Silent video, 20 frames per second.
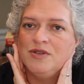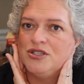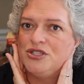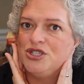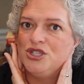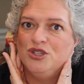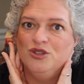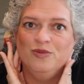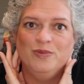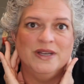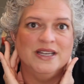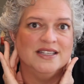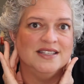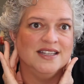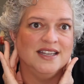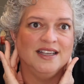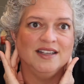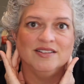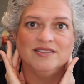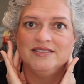too
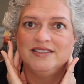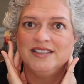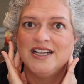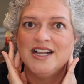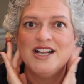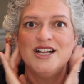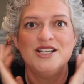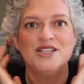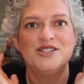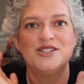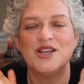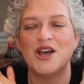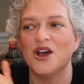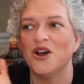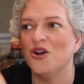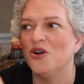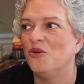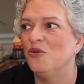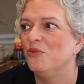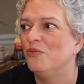busy.
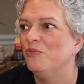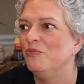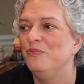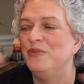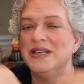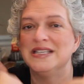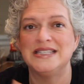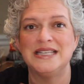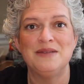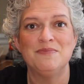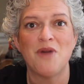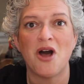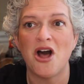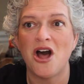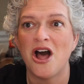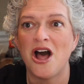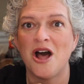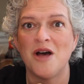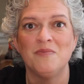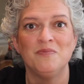So busy
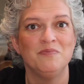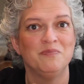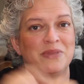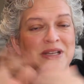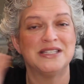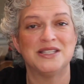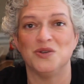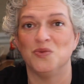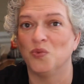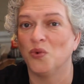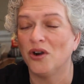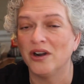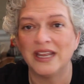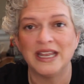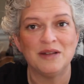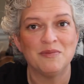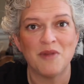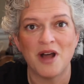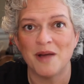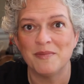mom, busy
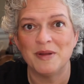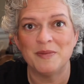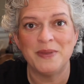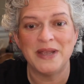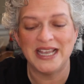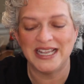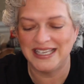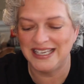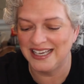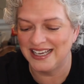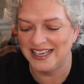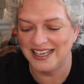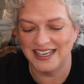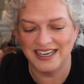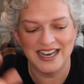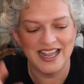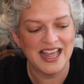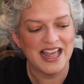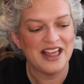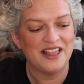working mom
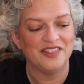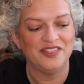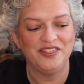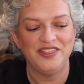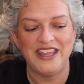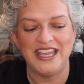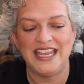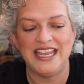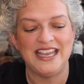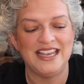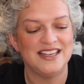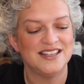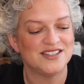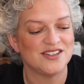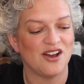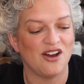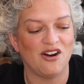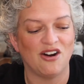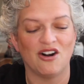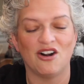opinion,
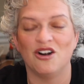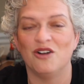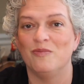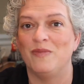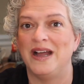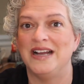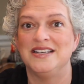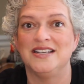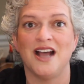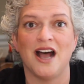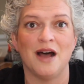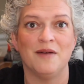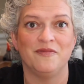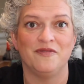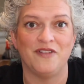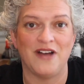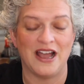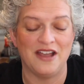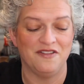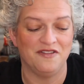these are my top
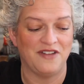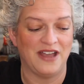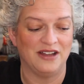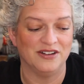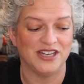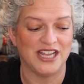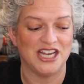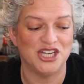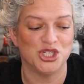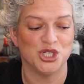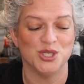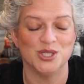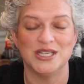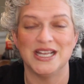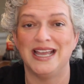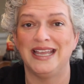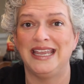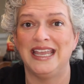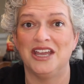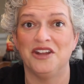5 foundations.
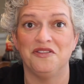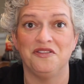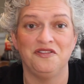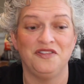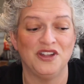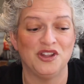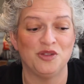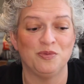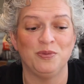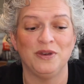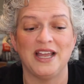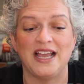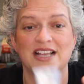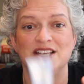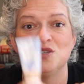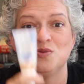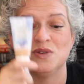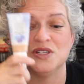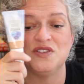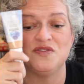Again, 5th
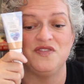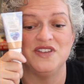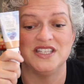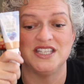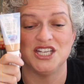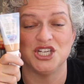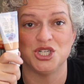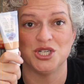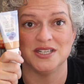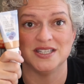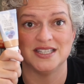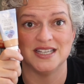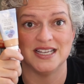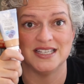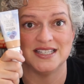place was Physicians